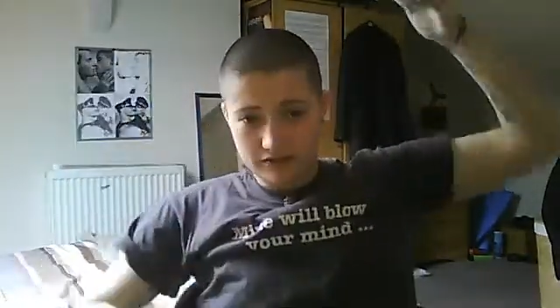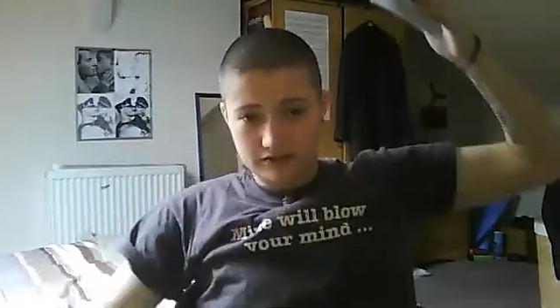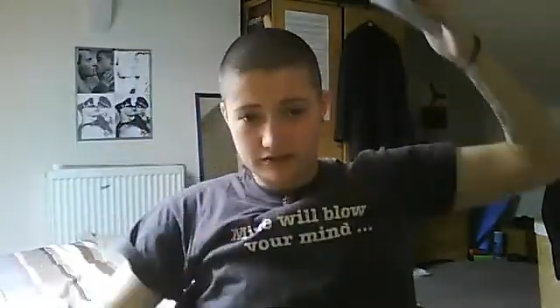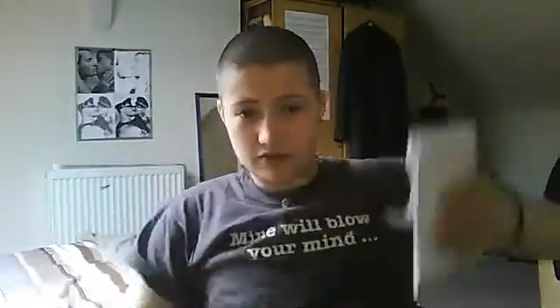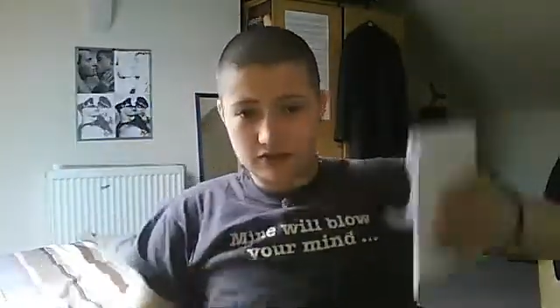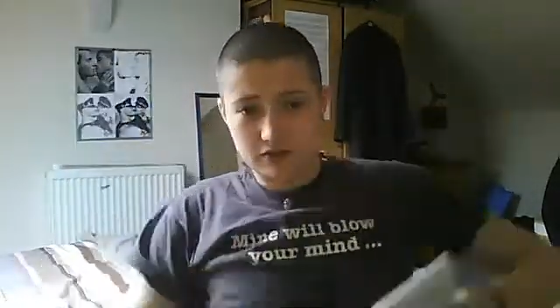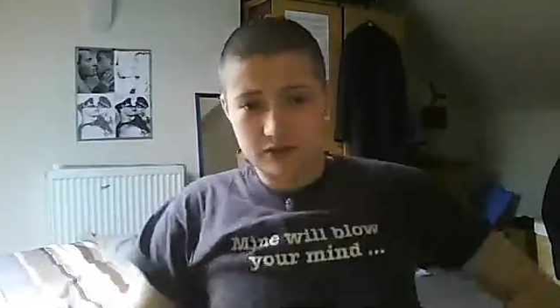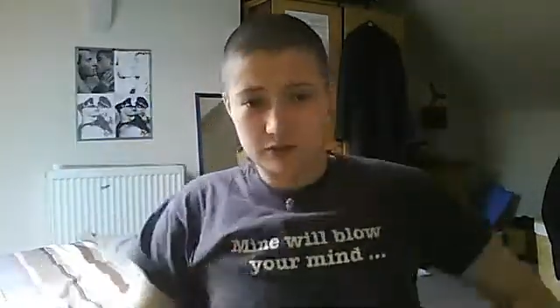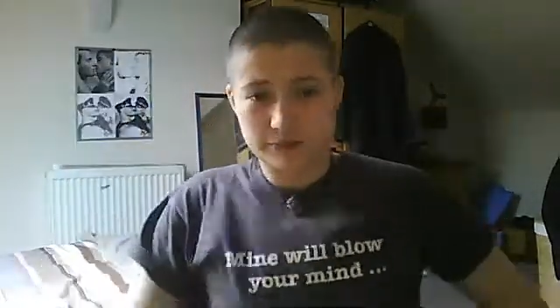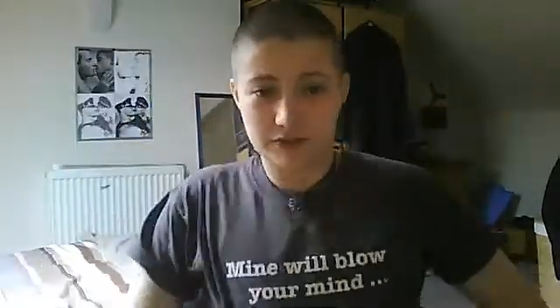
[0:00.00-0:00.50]
it's
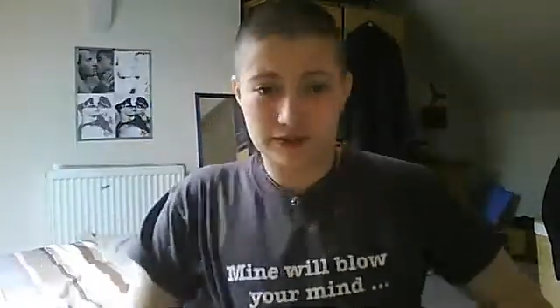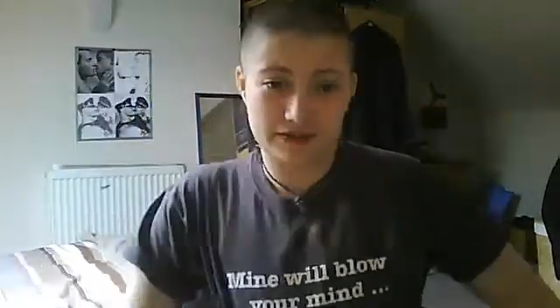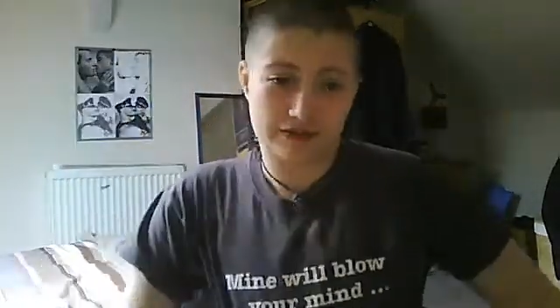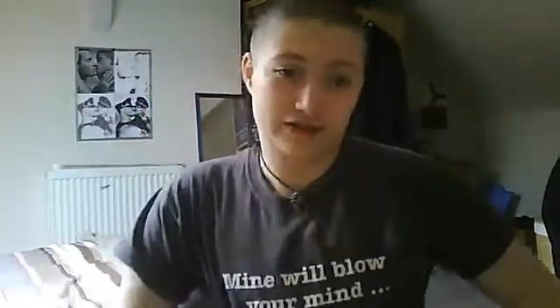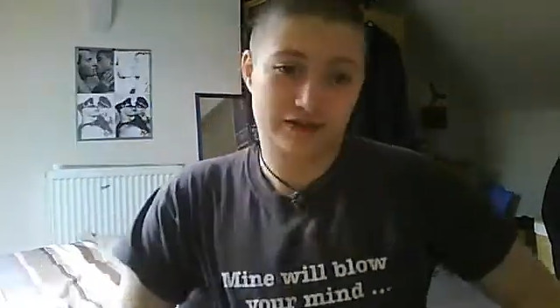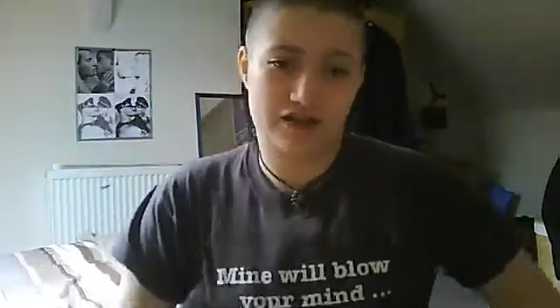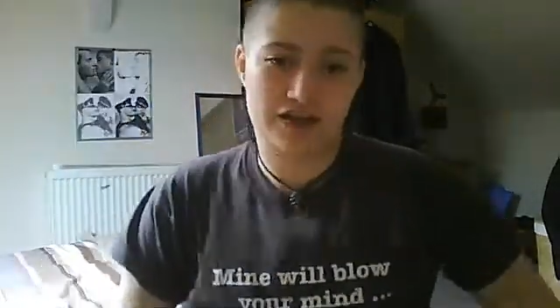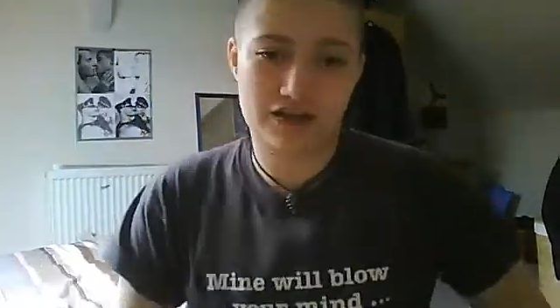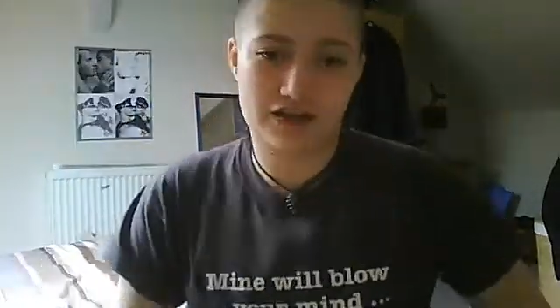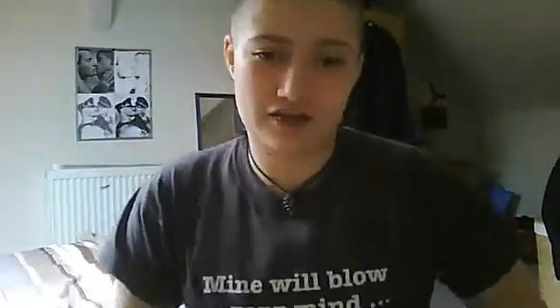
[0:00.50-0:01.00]
all
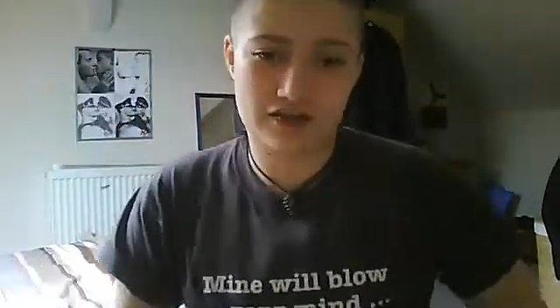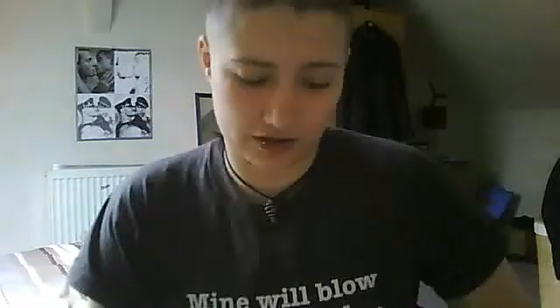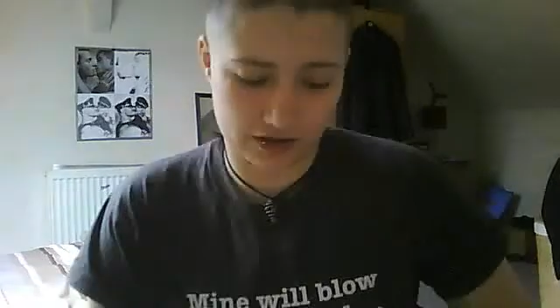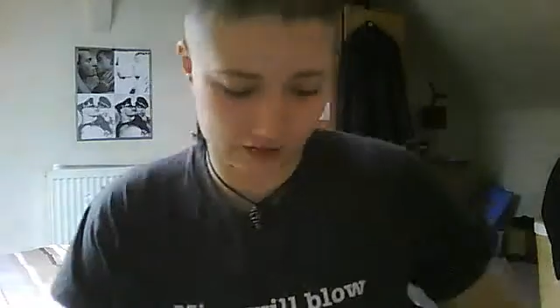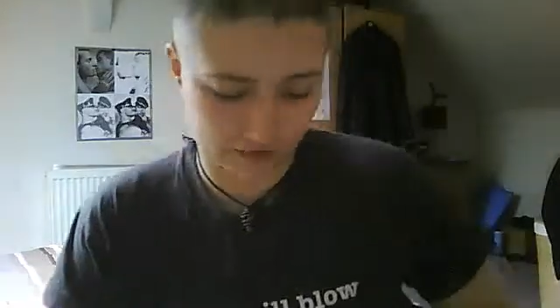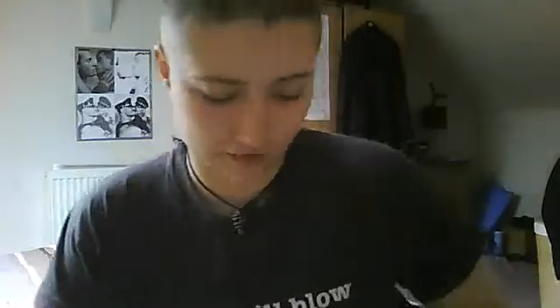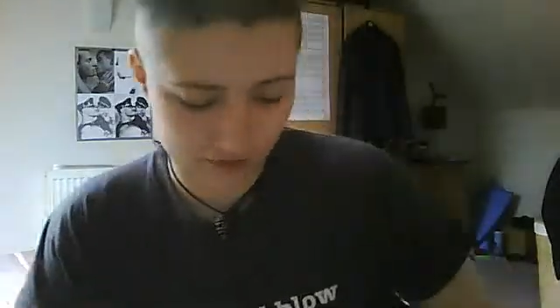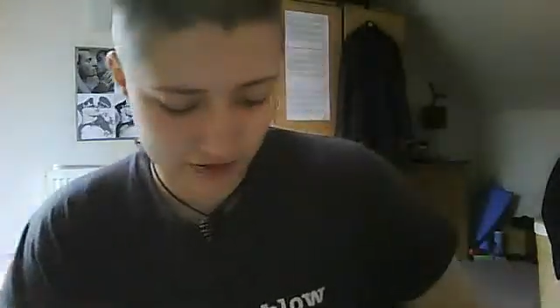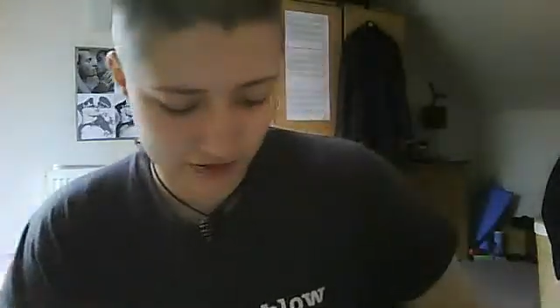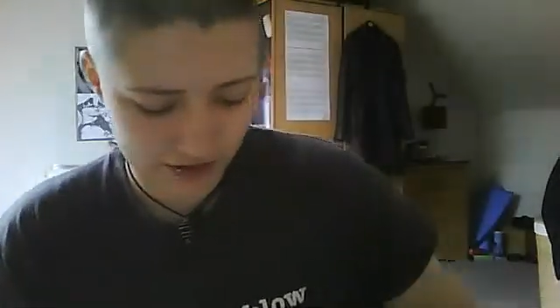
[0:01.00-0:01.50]
completely
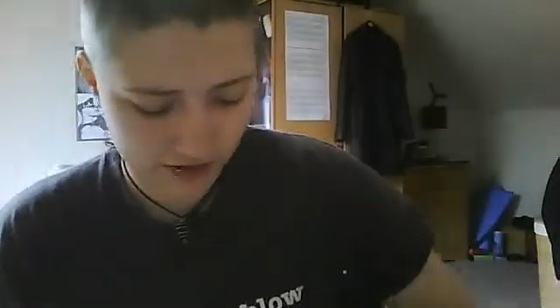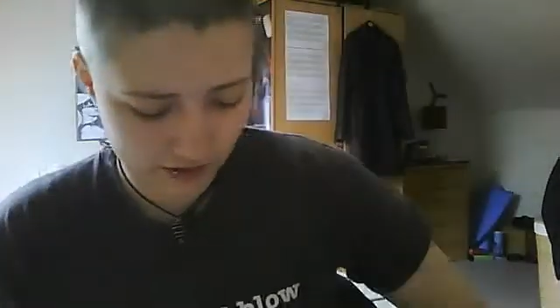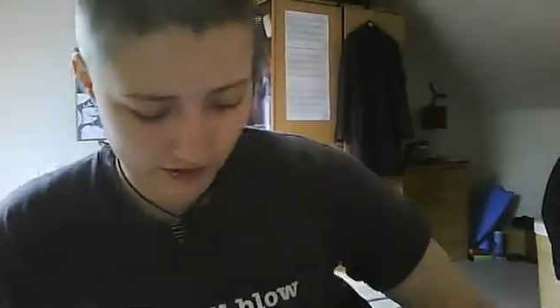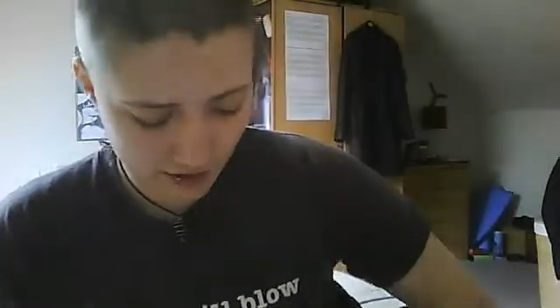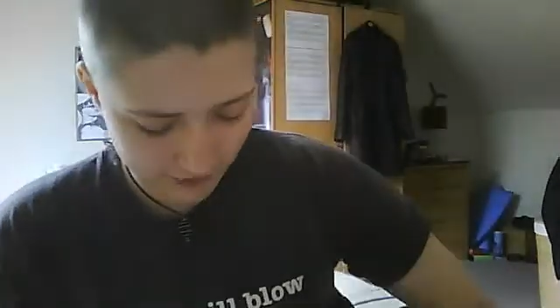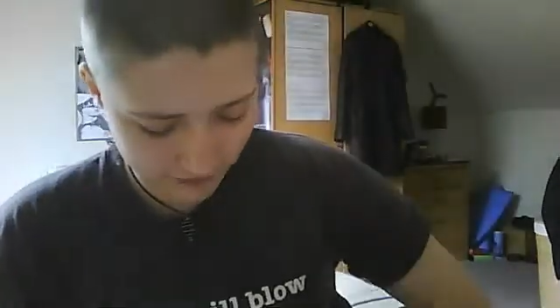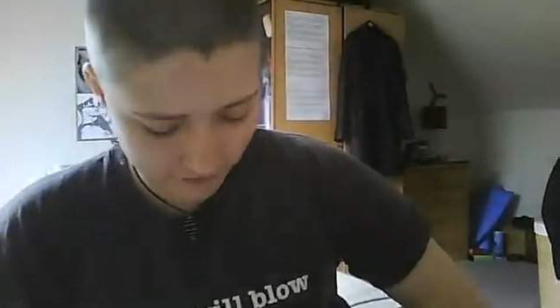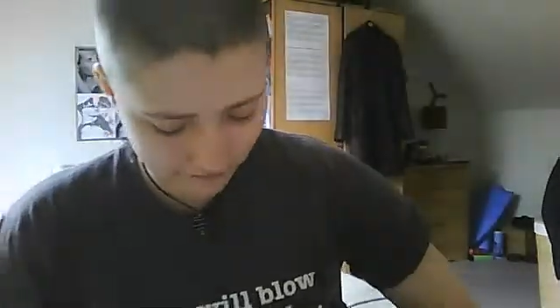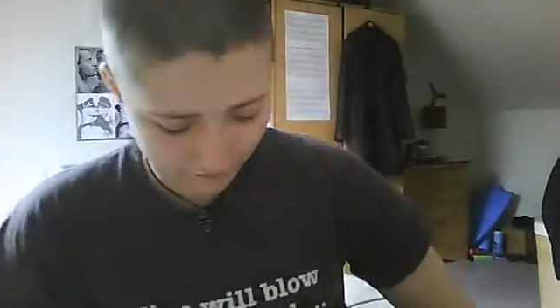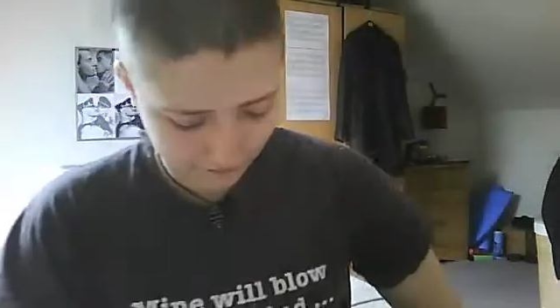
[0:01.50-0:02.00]
changing, which is
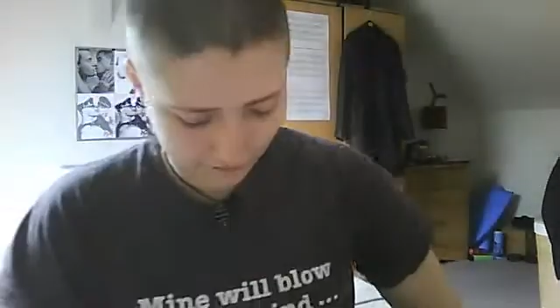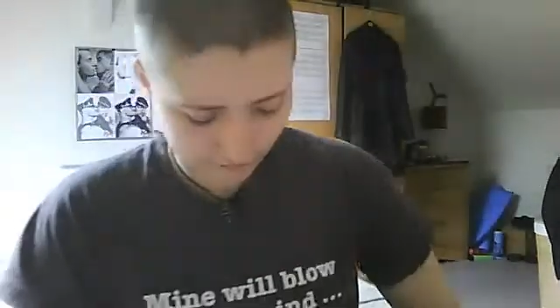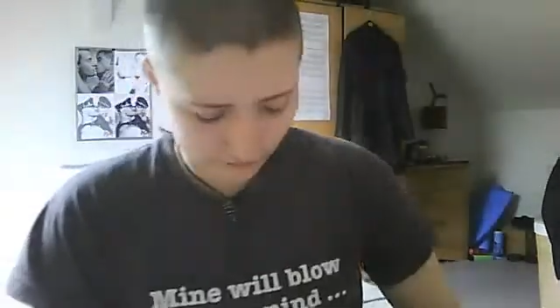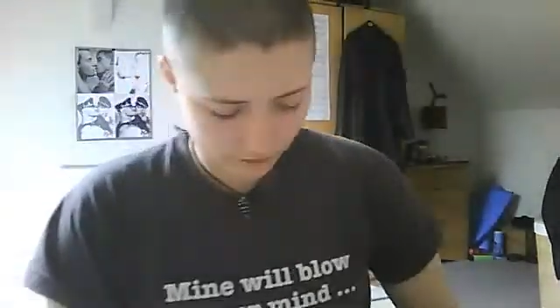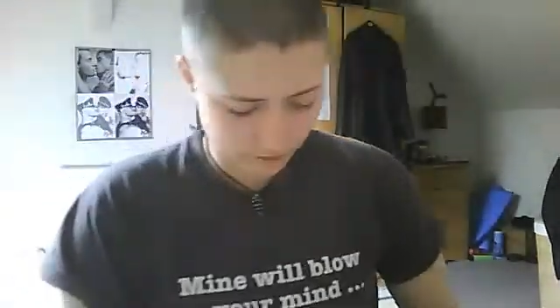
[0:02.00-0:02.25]
kind of